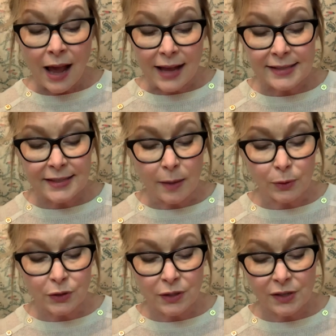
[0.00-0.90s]
I
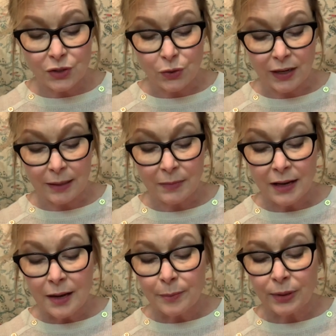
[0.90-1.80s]
stumbled to the stream,
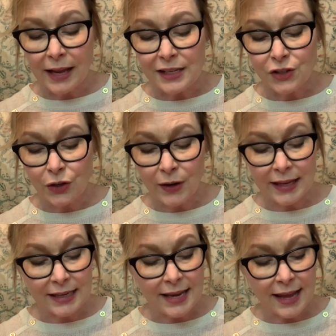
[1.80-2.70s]
placed her in
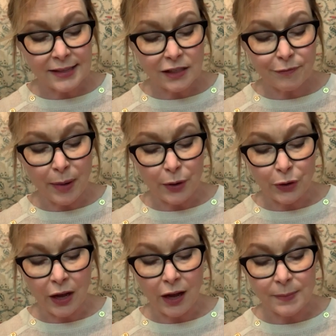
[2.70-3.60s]
a nest of
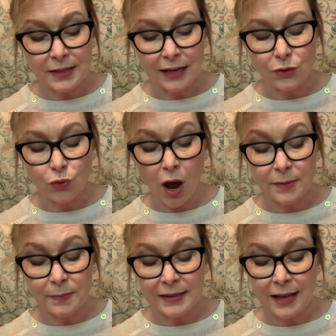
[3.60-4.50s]
buttercups, and
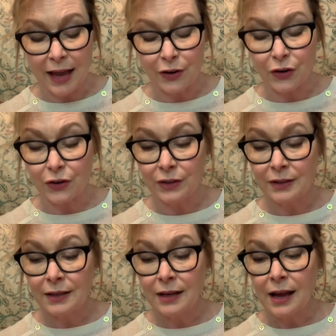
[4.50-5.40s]
dropped beside her.
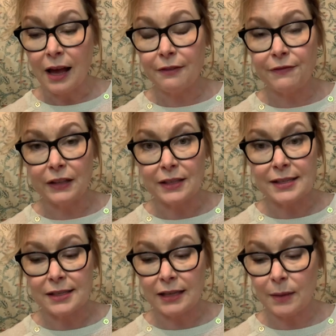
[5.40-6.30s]
I fell
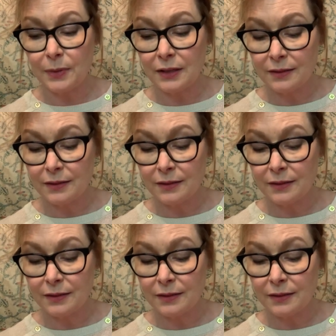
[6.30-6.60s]
asleep.